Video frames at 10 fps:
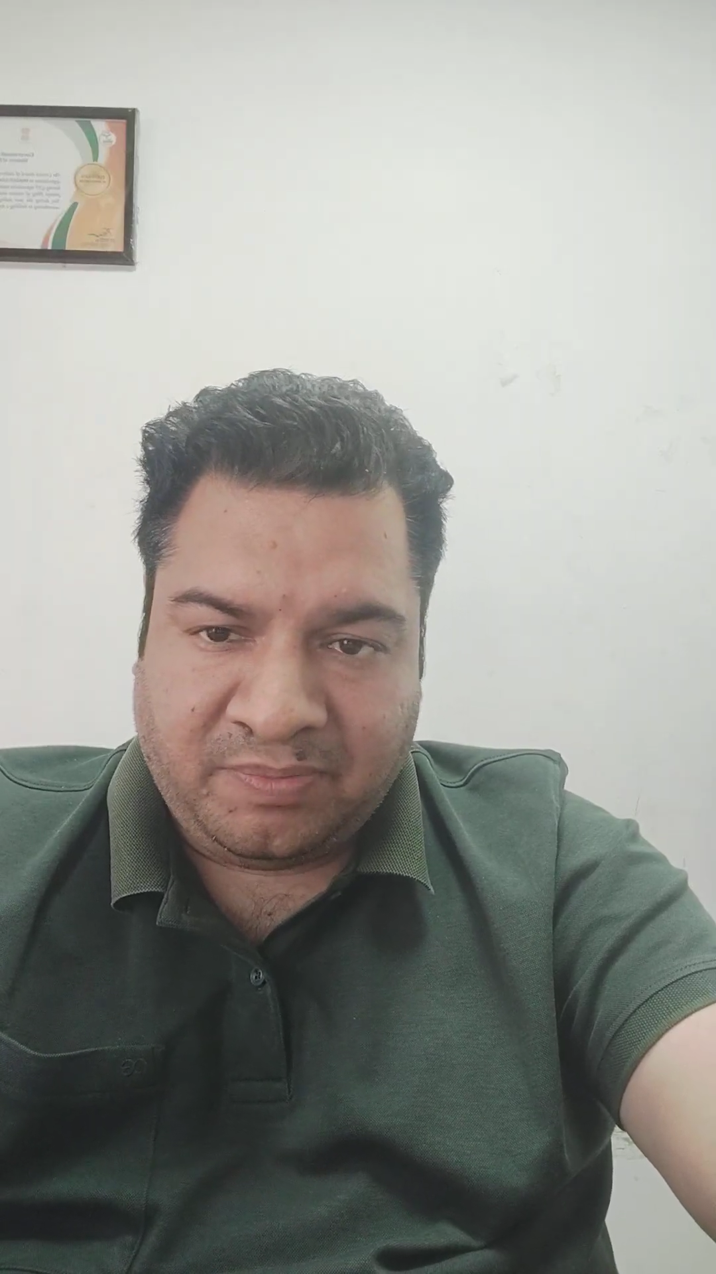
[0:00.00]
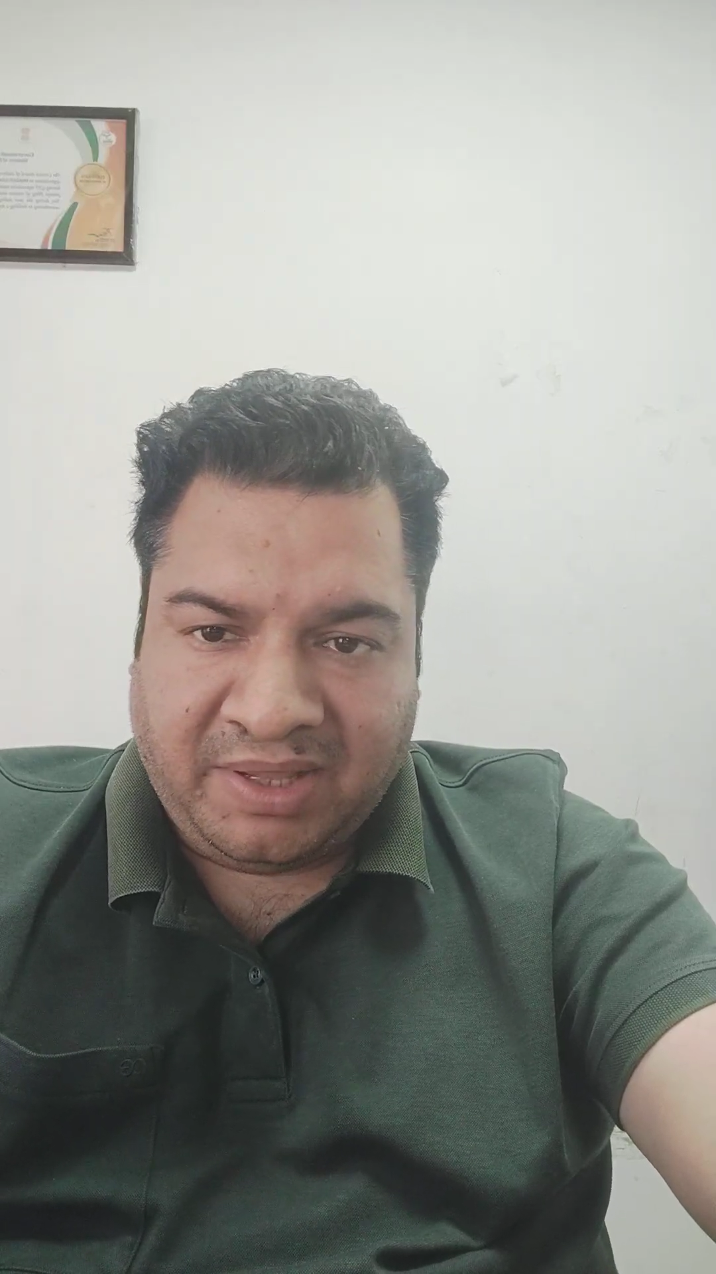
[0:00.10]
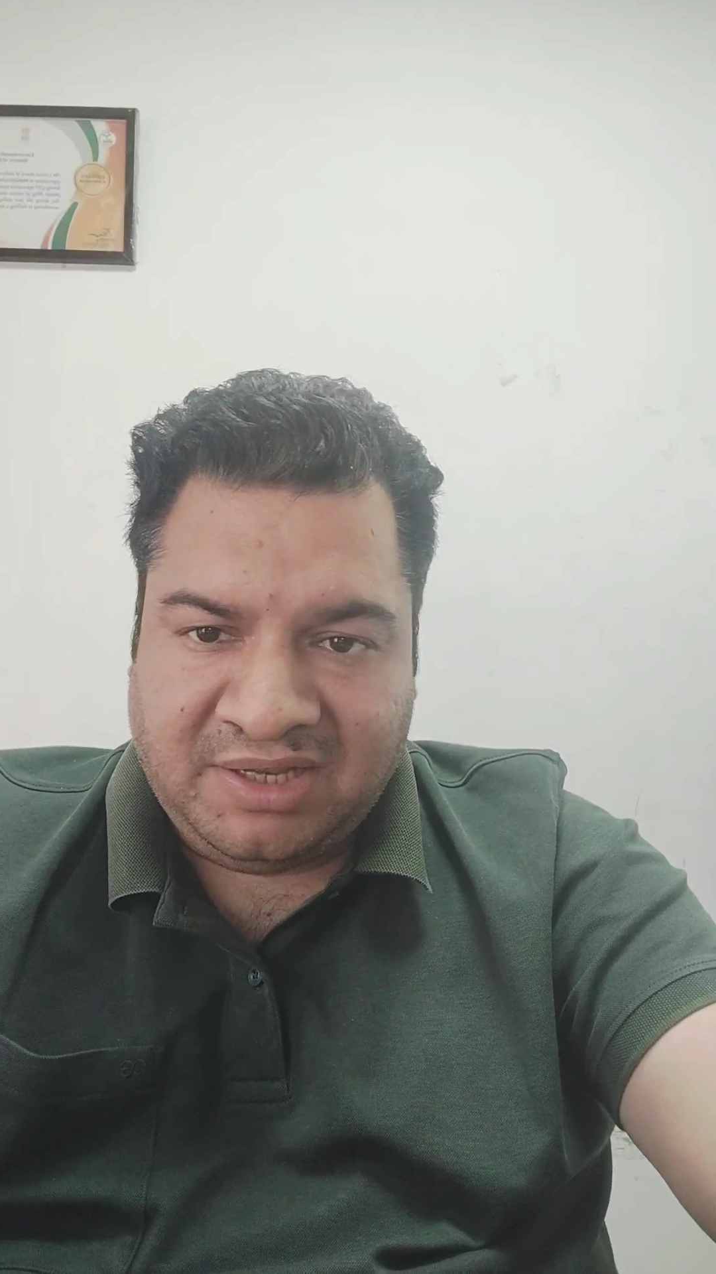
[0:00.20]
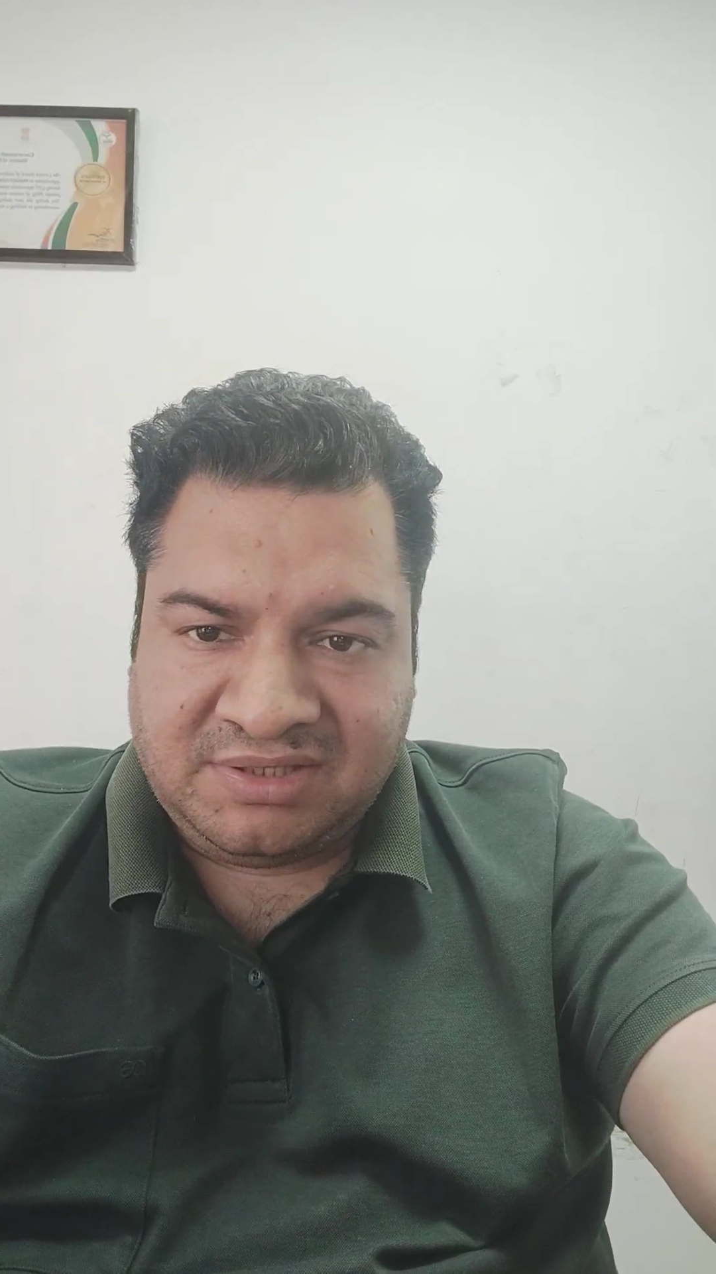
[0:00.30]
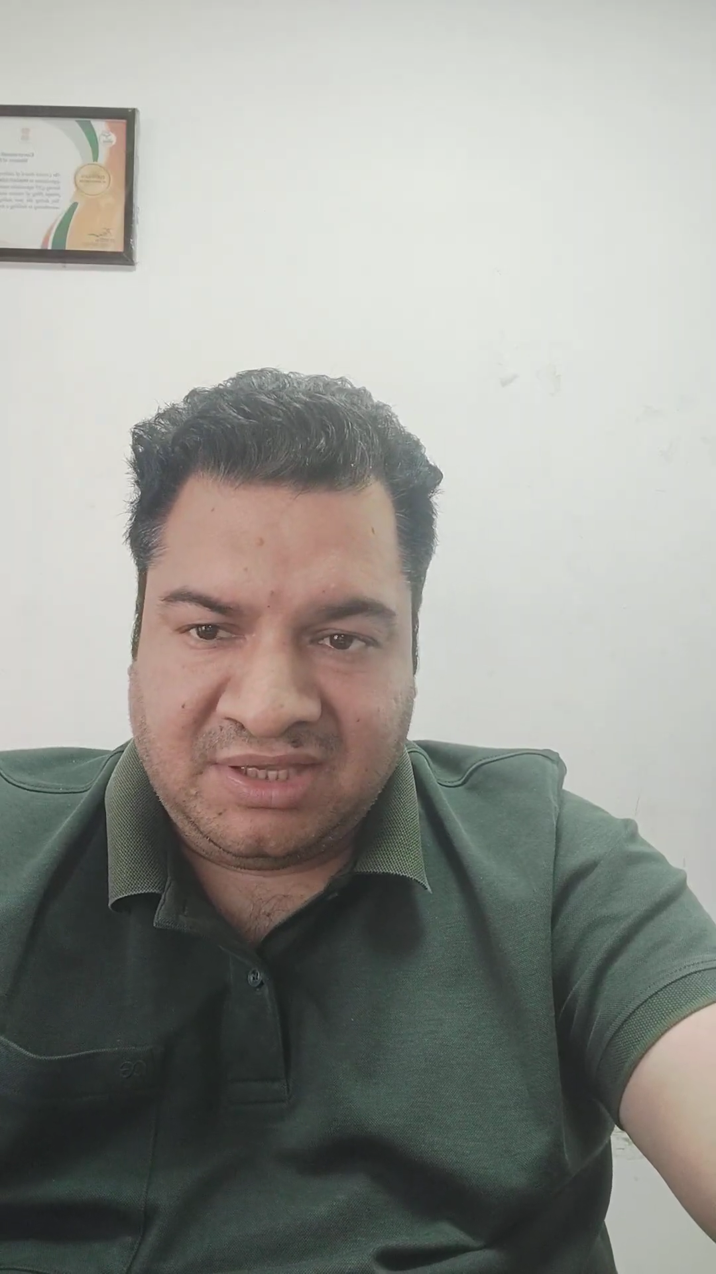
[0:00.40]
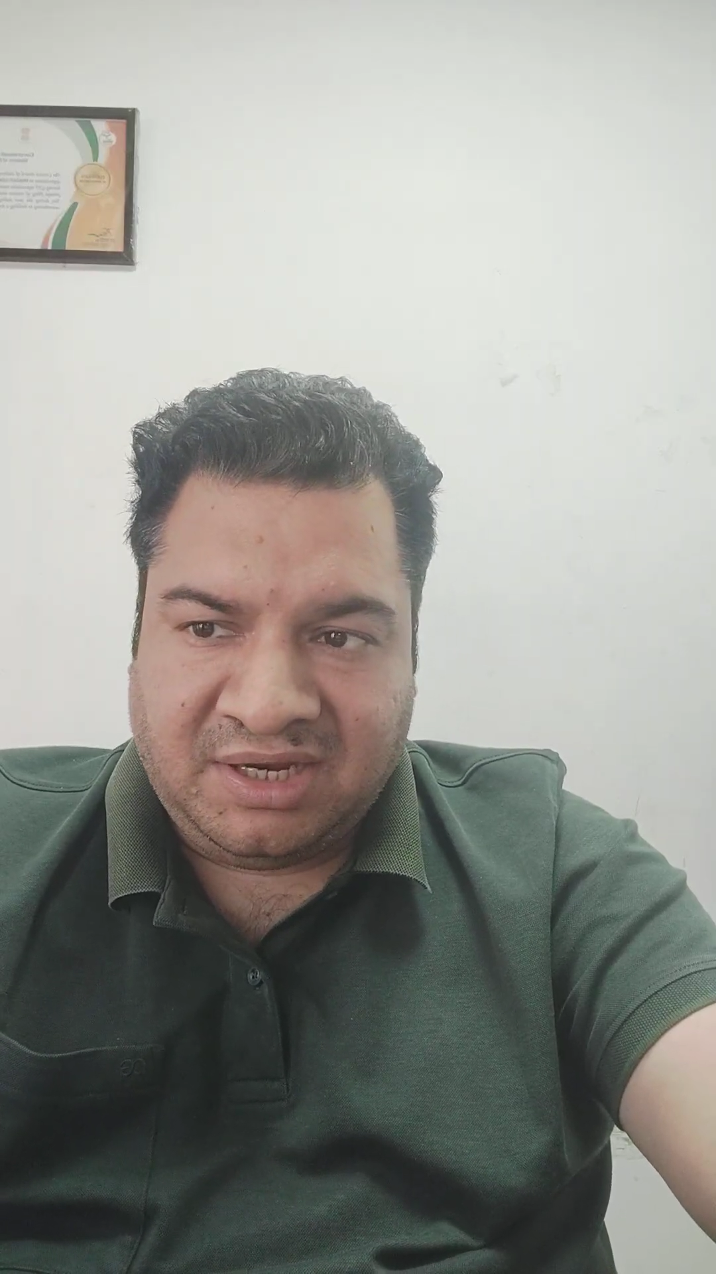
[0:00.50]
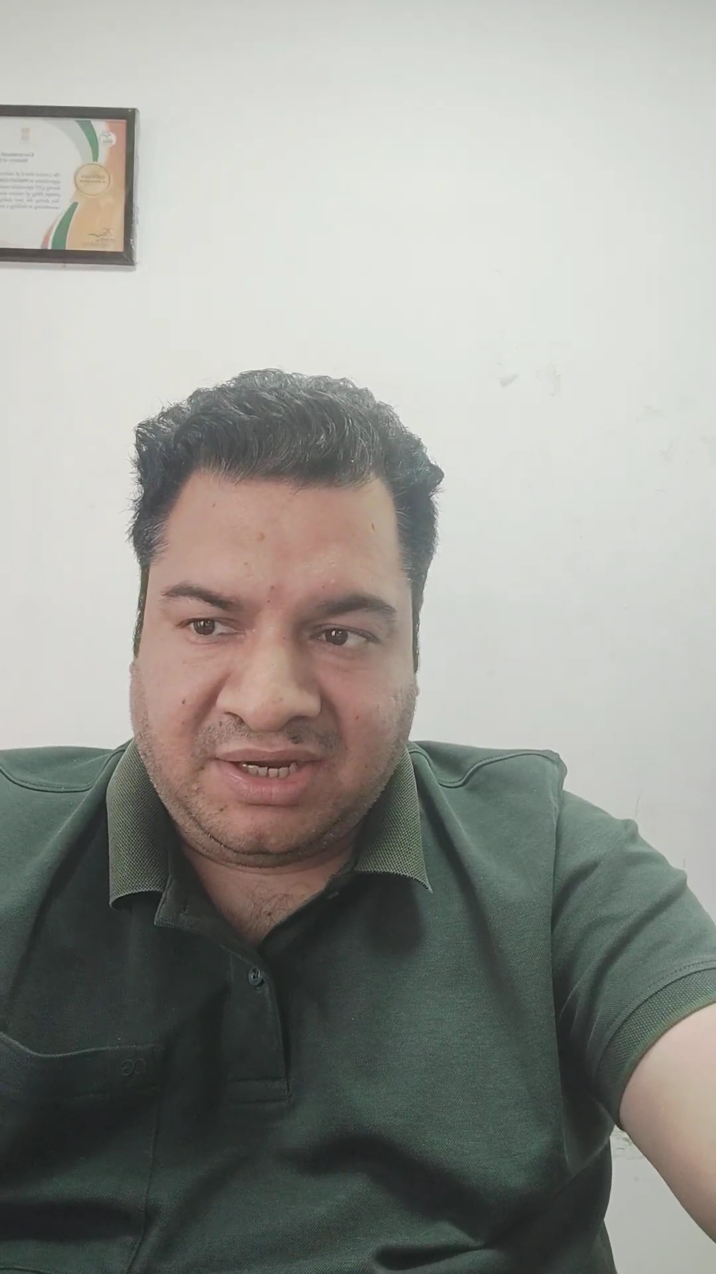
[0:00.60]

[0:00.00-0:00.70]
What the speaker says: manage the